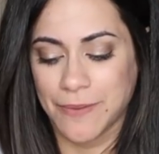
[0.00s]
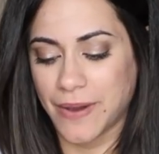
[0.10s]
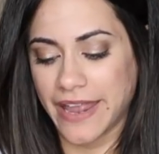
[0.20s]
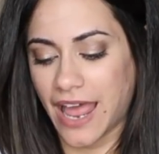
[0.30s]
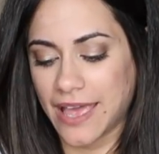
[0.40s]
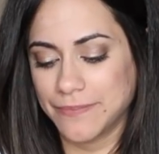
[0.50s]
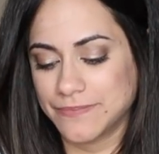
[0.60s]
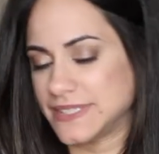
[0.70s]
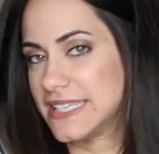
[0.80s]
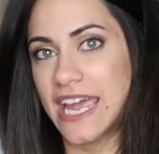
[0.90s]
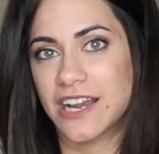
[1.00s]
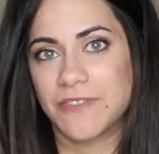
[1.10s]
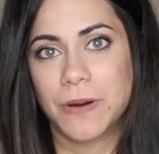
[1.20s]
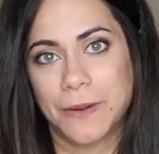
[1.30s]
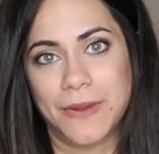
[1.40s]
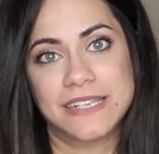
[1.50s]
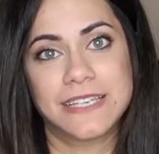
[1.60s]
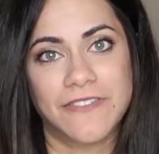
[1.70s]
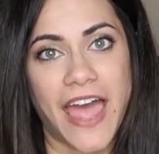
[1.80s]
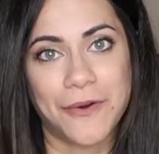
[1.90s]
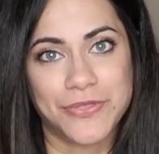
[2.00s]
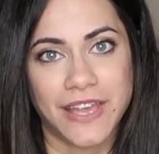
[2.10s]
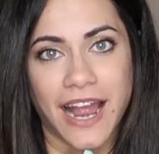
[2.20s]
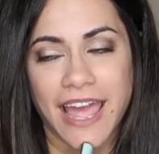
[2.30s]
but I'm scared of putting myself out there.